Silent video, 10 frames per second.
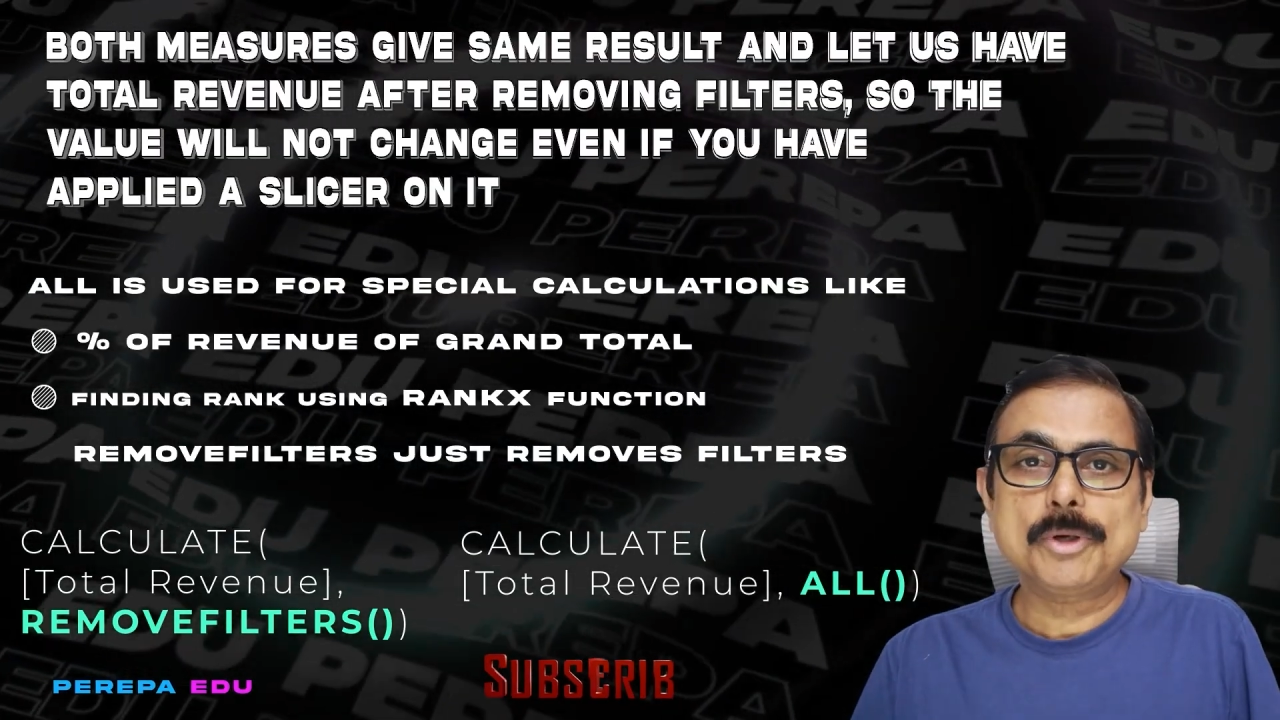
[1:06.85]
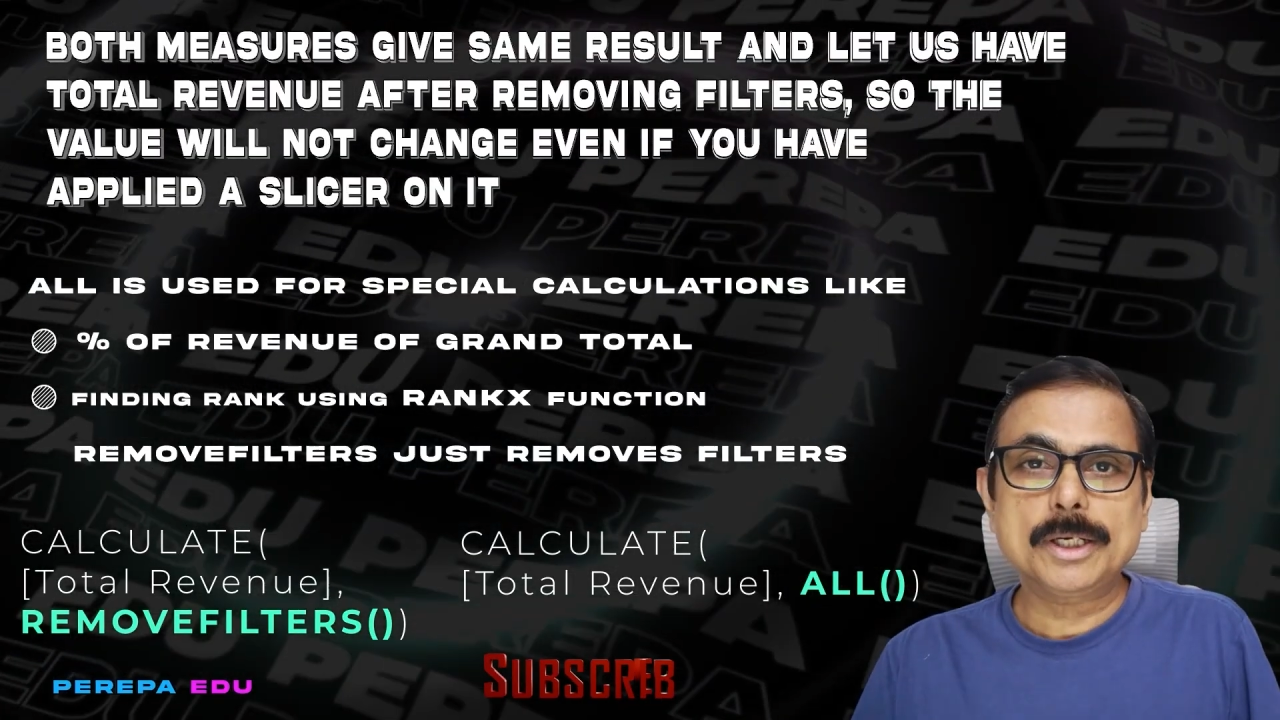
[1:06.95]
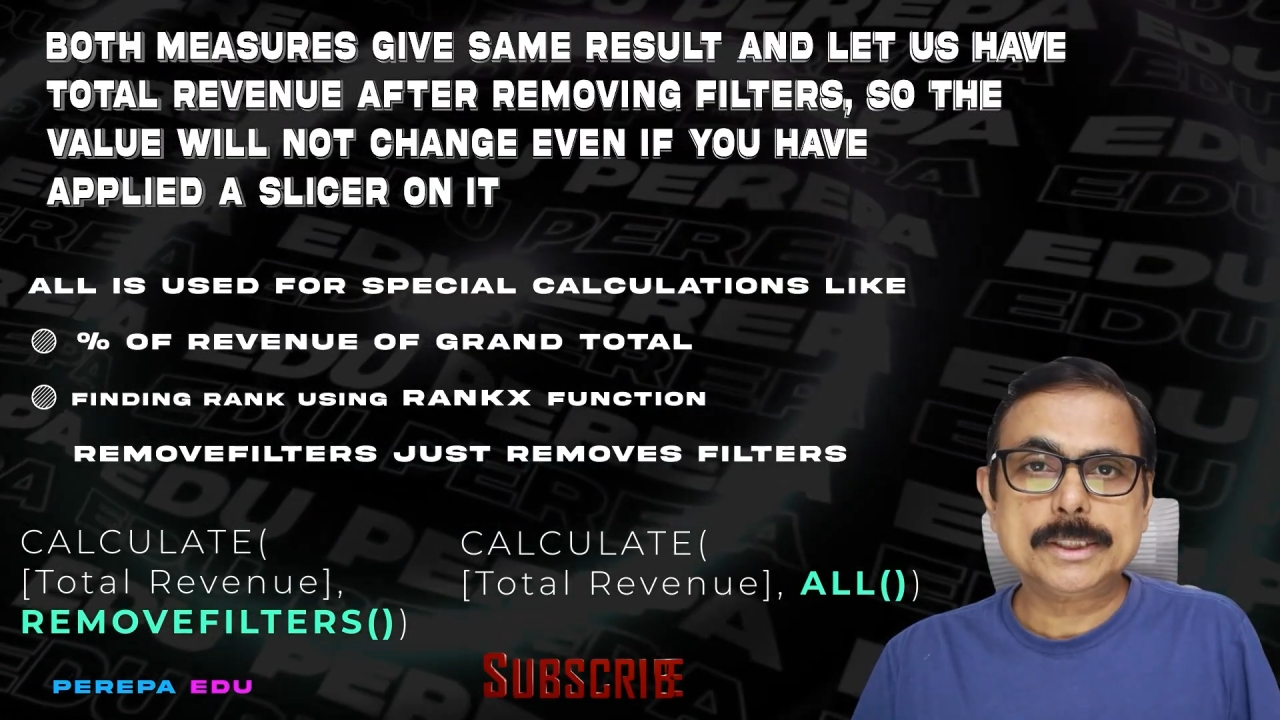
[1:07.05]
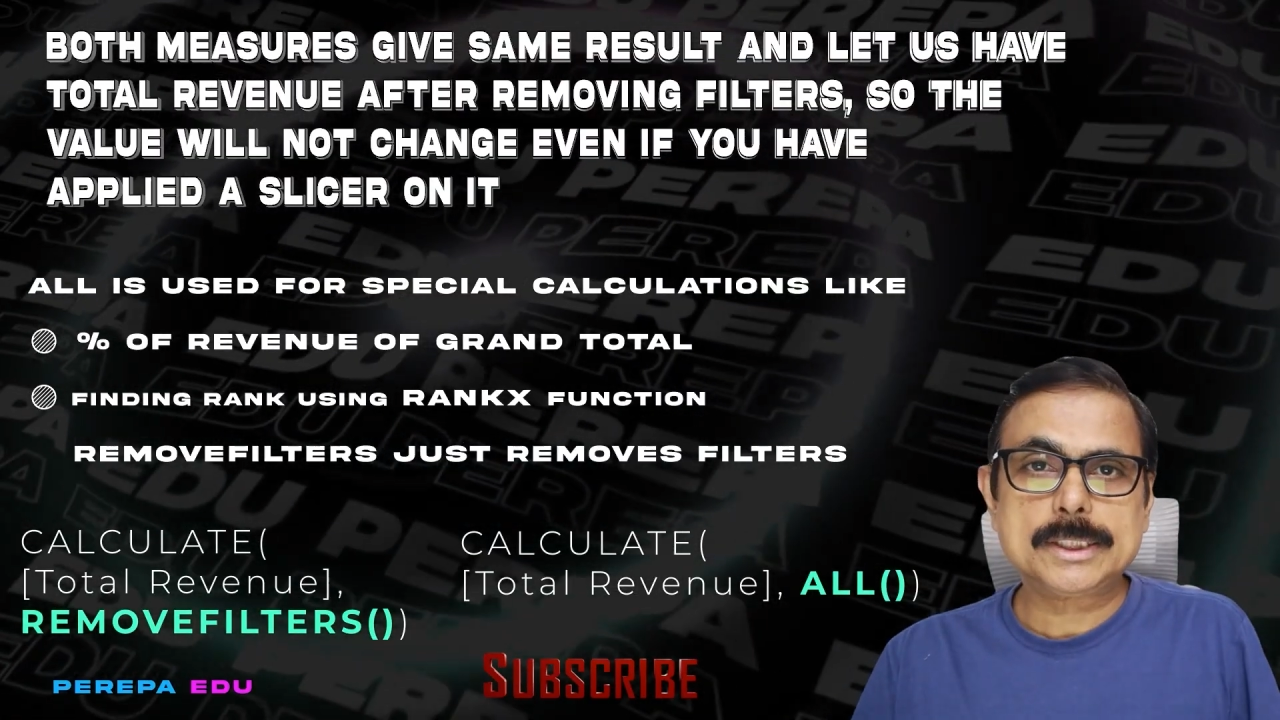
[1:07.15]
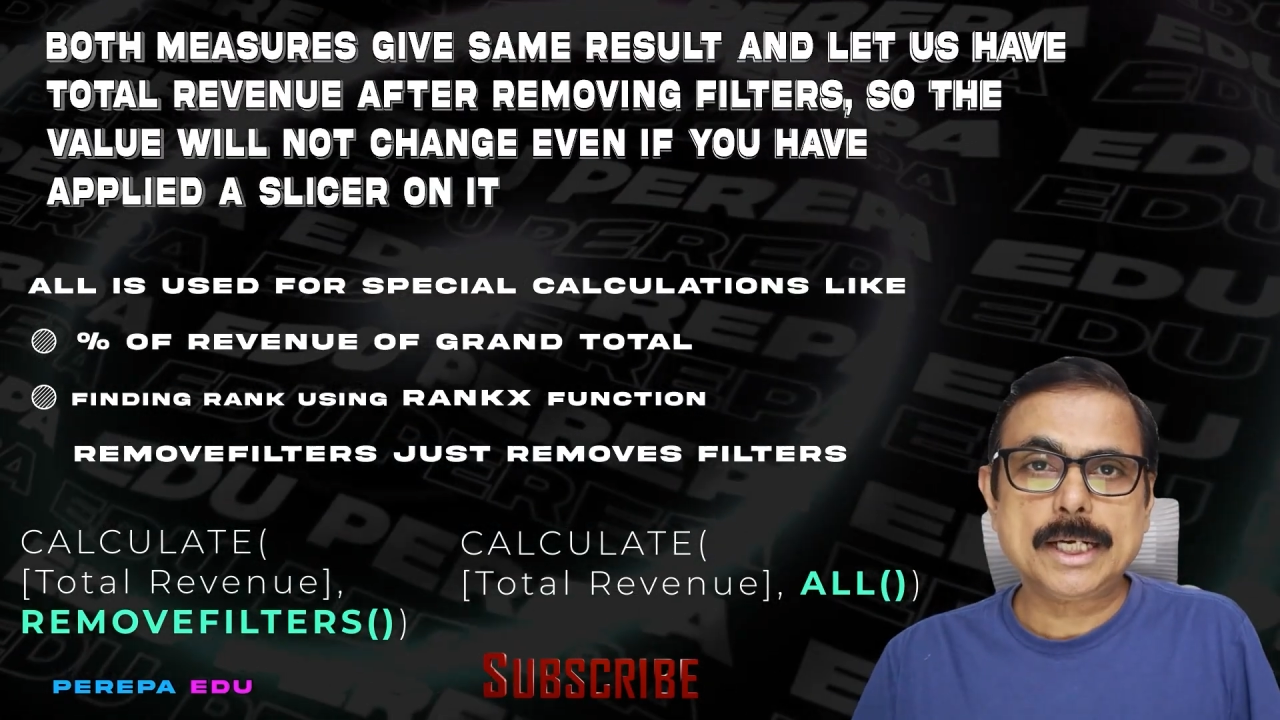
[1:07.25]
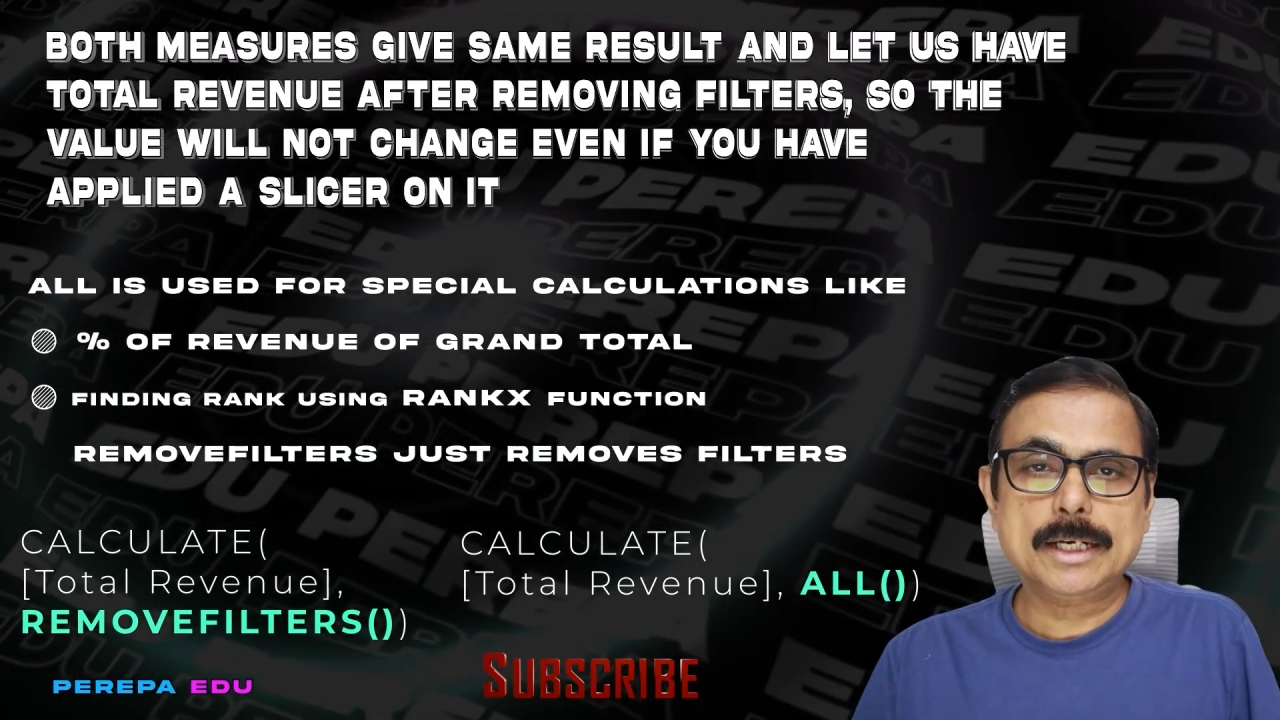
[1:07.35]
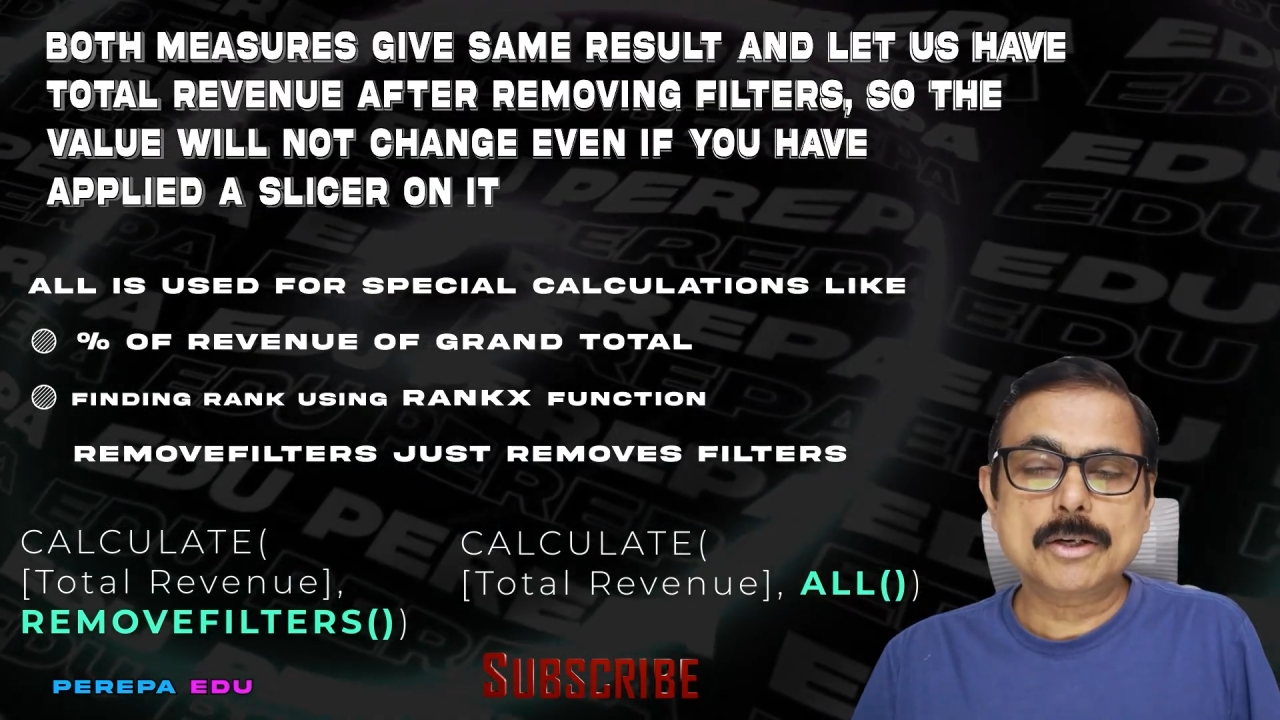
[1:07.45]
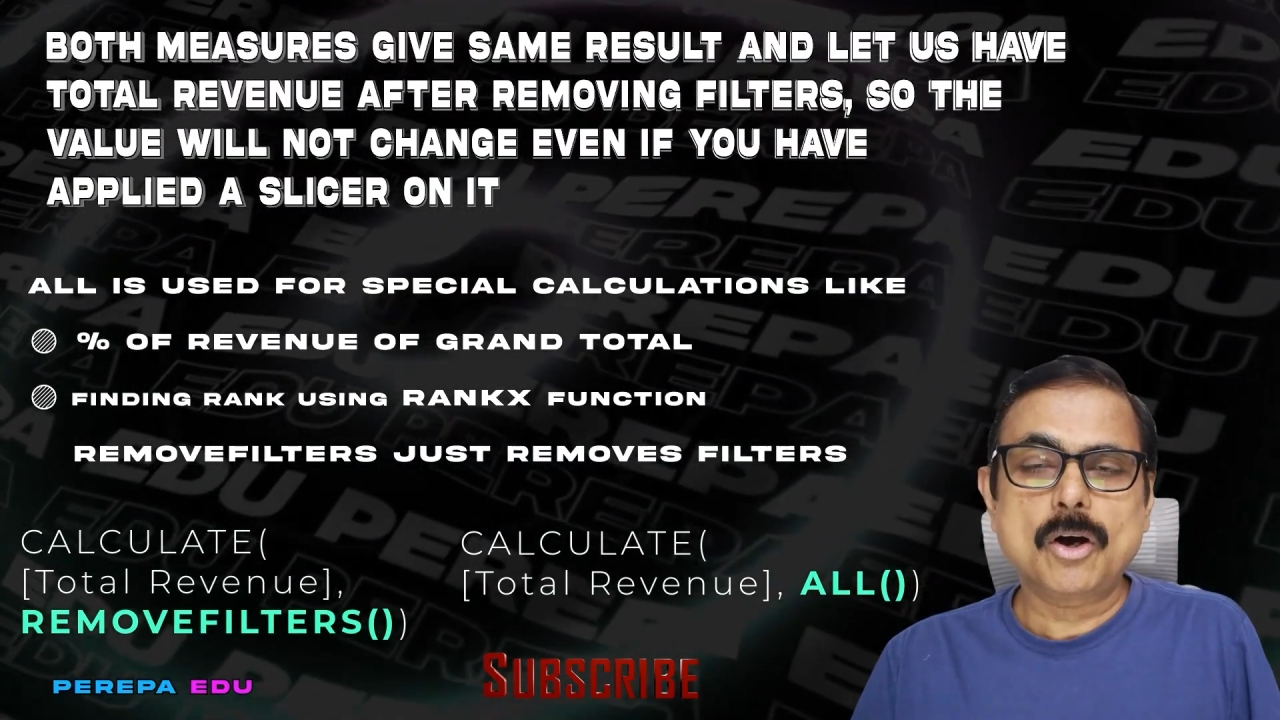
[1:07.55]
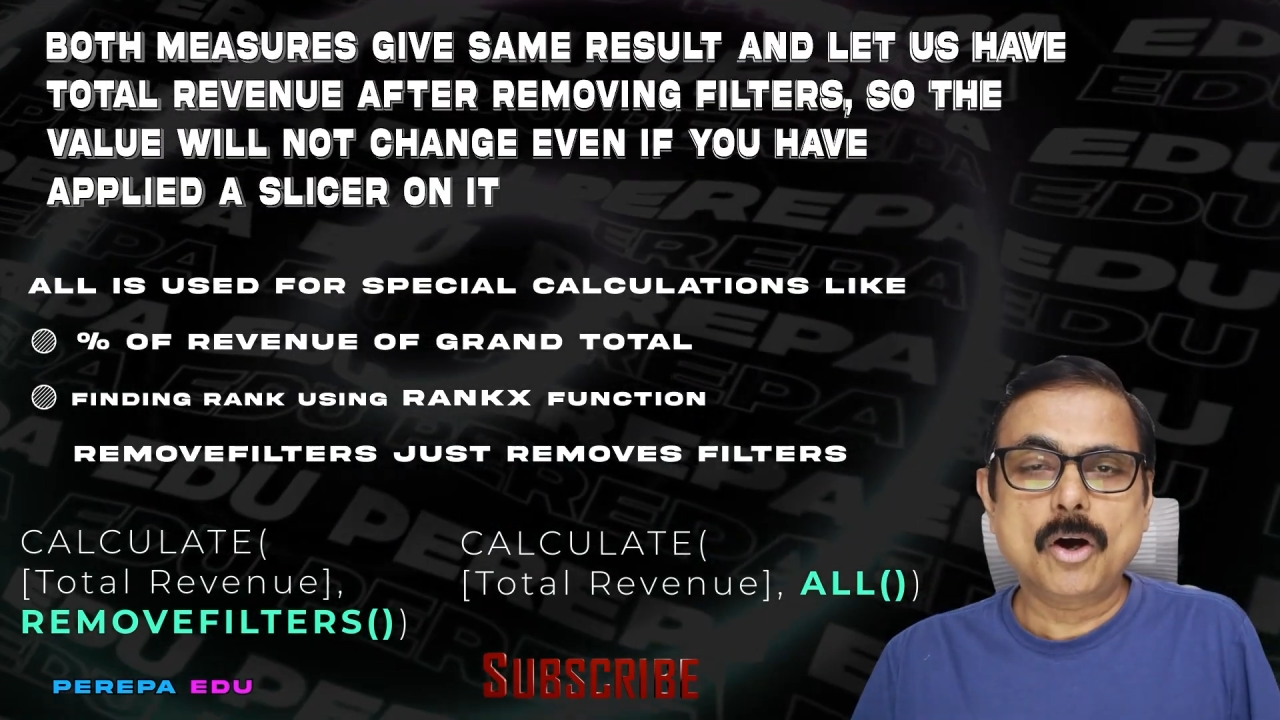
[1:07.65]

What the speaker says: understand